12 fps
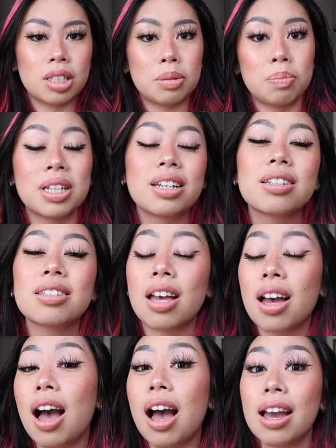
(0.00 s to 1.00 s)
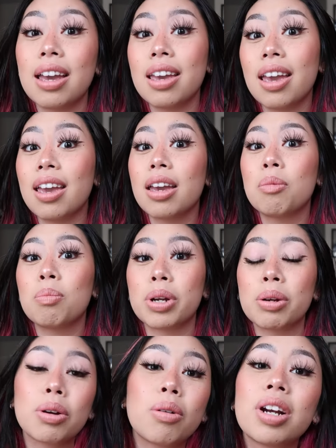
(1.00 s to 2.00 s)
it's because I am
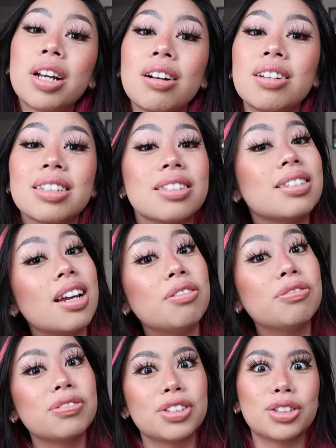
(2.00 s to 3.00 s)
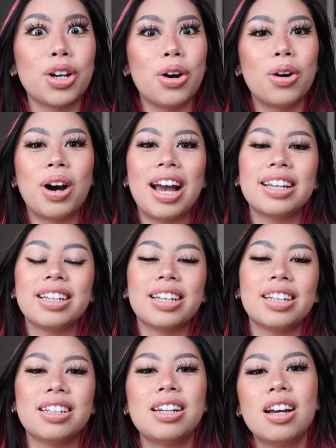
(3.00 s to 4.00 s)
pre-recording all this stuff so I
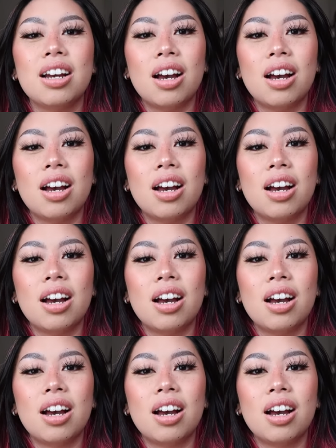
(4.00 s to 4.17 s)
can